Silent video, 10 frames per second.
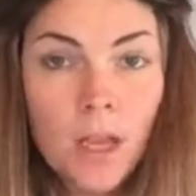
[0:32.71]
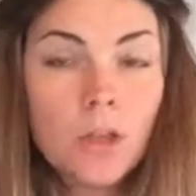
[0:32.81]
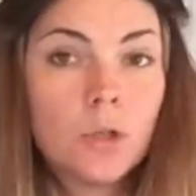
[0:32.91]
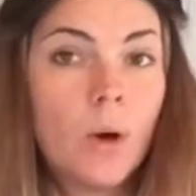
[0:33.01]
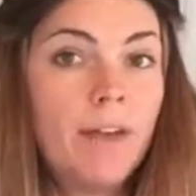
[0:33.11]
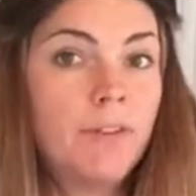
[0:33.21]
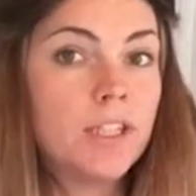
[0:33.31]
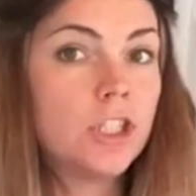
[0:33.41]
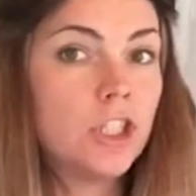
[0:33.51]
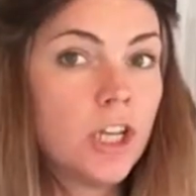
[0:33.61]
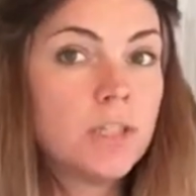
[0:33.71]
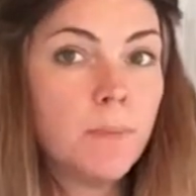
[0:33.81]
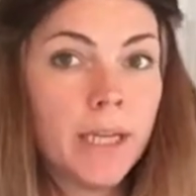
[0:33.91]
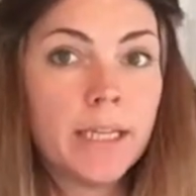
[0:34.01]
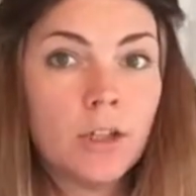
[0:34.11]
So if it's just
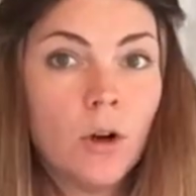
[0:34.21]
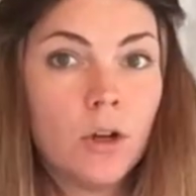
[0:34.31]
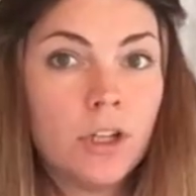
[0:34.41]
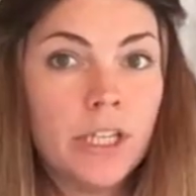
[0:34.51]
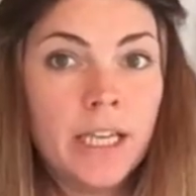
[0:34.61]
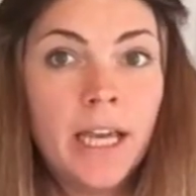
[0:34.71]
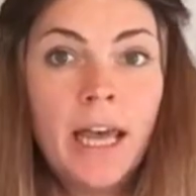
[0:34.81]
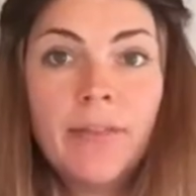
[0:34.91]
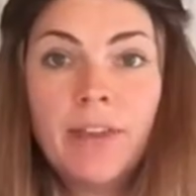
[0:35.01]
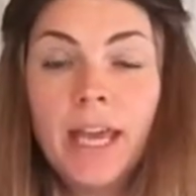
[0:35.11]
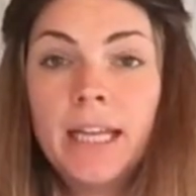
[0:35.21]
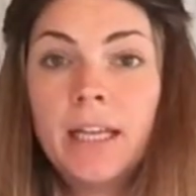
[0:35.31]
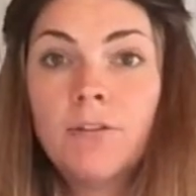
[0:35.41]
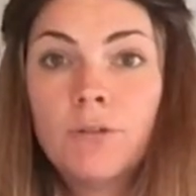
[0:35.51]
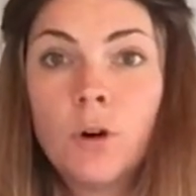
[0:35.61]
brick and concrete, then
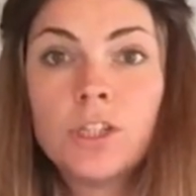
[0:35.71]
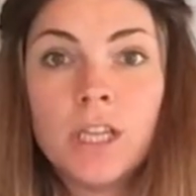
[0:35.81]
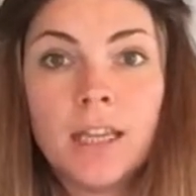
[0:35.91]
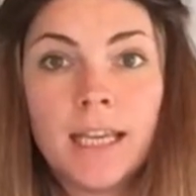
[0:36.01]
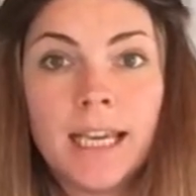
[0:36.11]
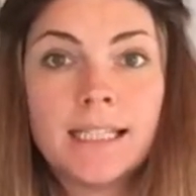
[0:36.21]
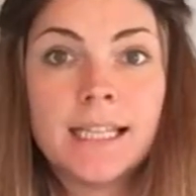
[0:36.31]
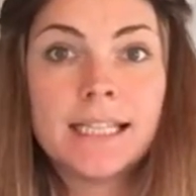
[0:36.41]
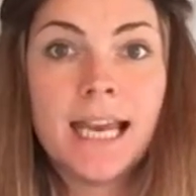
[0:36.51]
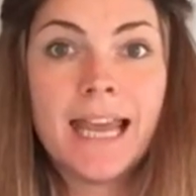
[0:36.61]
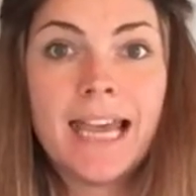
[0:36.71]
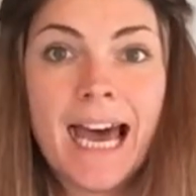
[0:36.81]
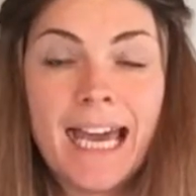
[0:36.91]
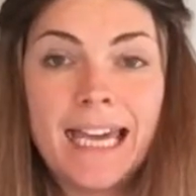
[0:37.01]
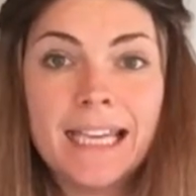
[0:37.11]
the unfortunate thing is
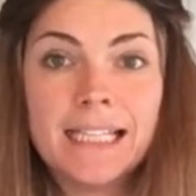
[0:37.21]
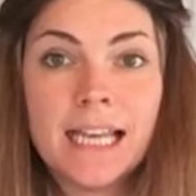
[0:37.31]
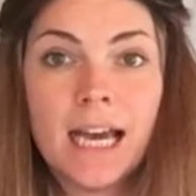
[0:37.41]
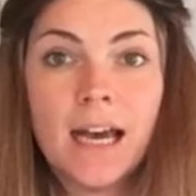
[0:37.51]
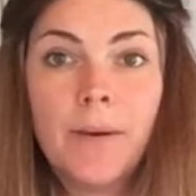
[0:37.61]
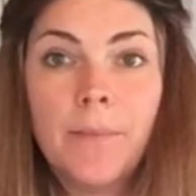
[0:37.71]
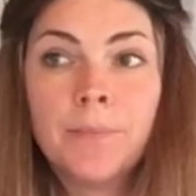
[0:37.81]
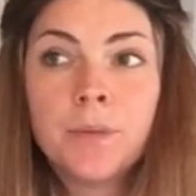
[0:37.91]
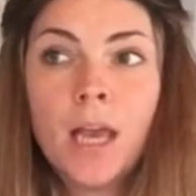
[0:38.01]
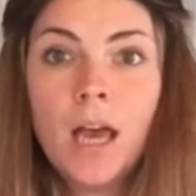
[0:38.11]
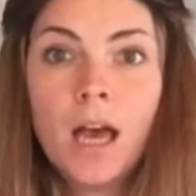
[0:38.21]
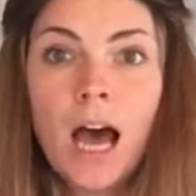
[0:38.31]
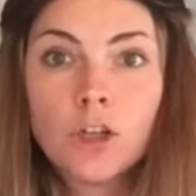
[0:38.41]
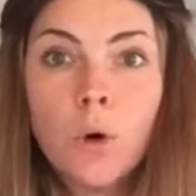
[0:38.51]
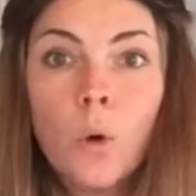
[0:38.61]
that is a
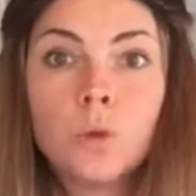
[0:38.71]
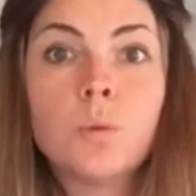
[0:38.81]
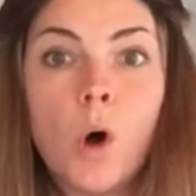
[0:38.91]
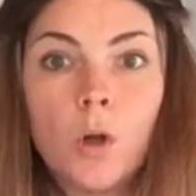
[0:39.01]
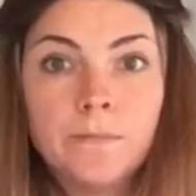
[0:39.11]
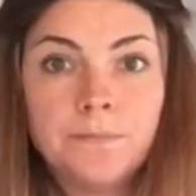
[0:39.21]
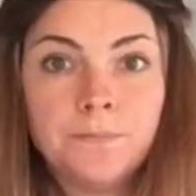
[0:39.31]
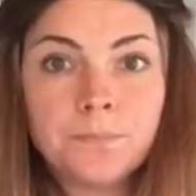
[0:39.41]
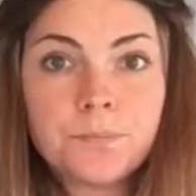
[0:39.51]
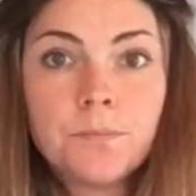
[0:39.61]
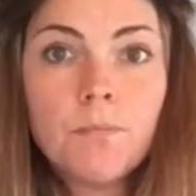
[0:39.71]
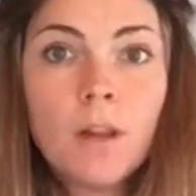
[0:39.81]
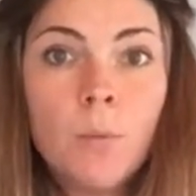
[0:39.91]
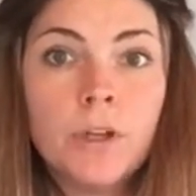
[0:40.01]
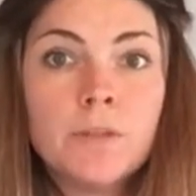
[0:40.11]
cold wall,
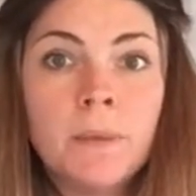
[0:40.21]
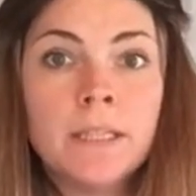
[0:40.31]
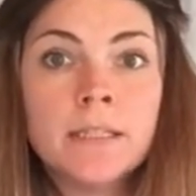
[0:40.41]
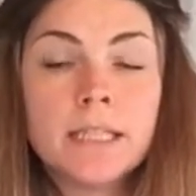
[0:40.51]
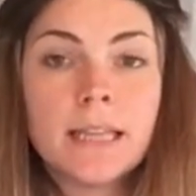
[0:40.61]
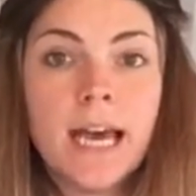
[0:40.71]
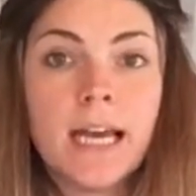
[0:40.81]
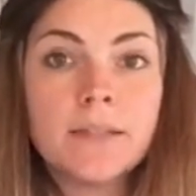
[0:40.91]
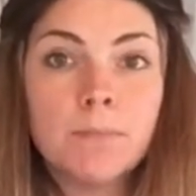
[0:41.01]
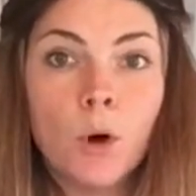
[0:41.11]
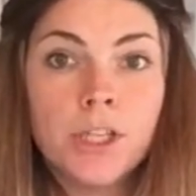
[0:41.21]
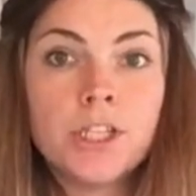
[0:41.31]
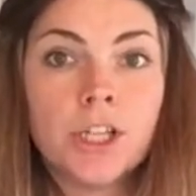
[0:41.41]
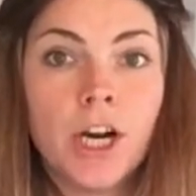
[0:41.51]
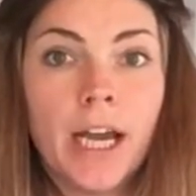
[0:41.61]
which means that
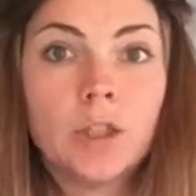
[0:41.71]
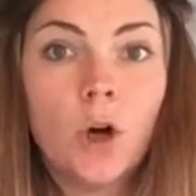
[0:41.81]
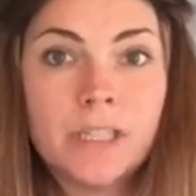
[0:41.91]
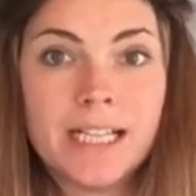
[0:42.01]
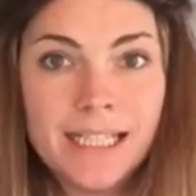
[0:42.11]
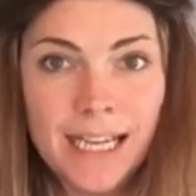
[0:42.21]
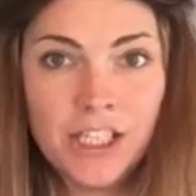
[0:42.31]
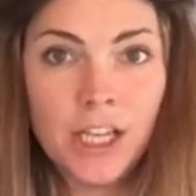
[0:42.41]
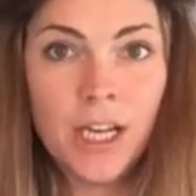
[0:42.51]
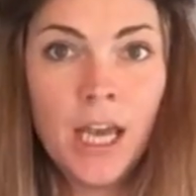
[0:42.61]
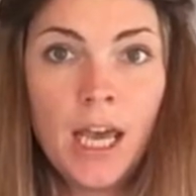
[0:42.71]
moisture and condensation